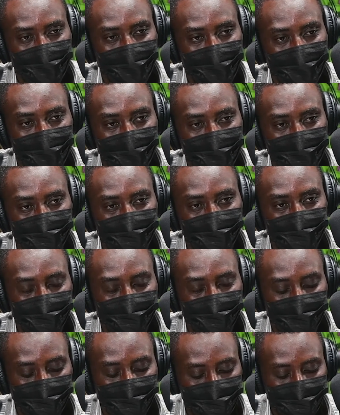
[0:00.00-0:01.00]
to
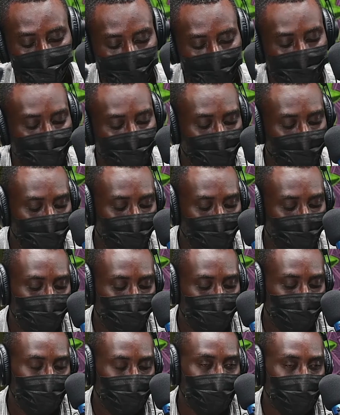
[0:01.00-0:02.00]
maximum use.
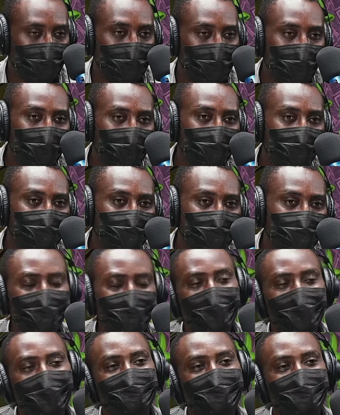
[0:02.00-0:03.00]
And dare I
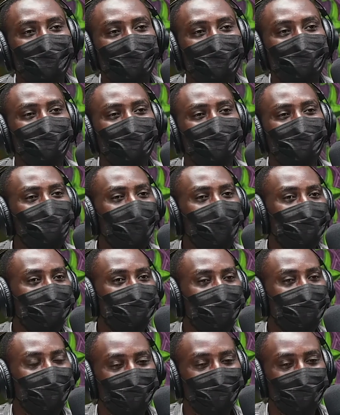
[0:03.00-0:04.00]
say, to some extent,
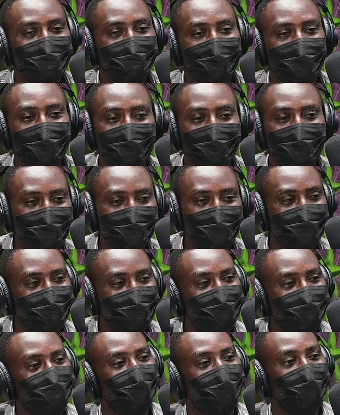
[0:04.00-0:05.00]
he had certain
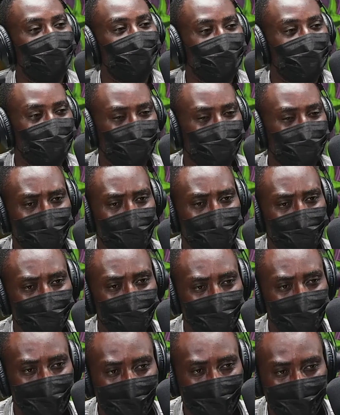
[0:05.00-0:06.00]
similarities with our own
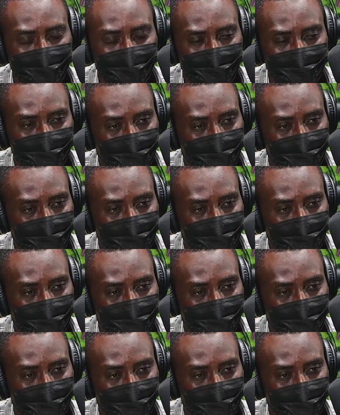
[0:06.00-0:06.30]
Dr.